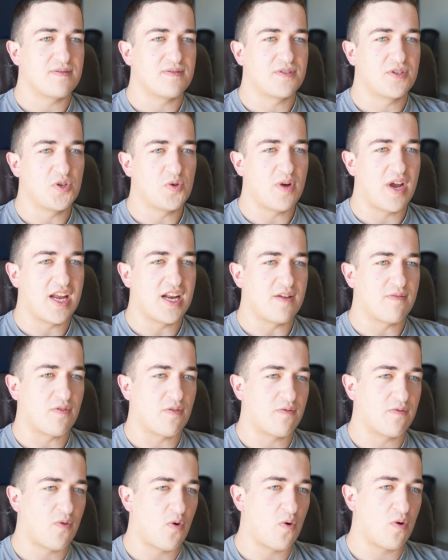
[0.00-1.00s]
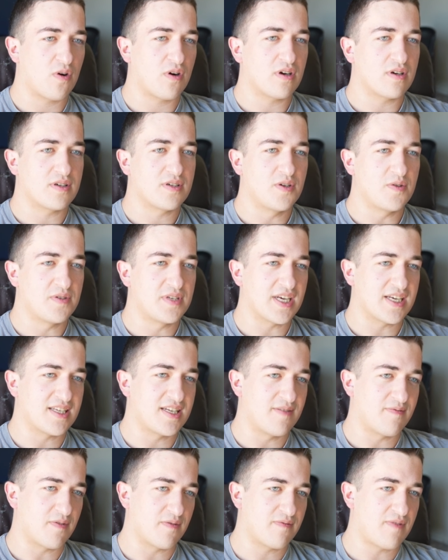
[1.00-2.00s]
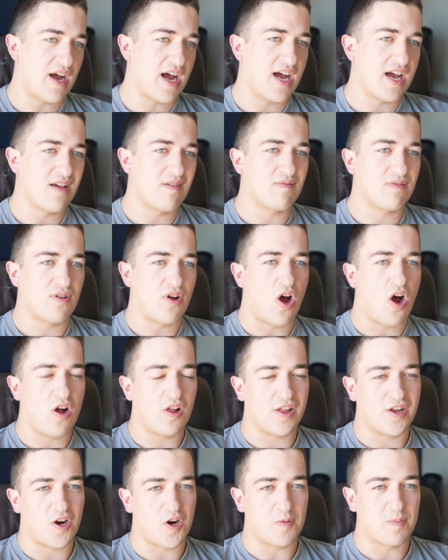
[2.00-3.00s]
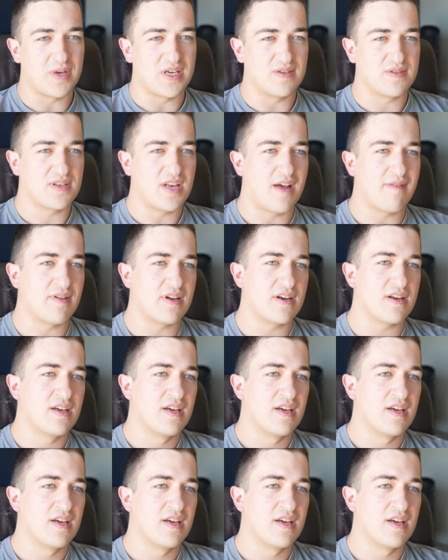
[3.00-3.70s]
280 for 4, 260 for 5, all at RP7.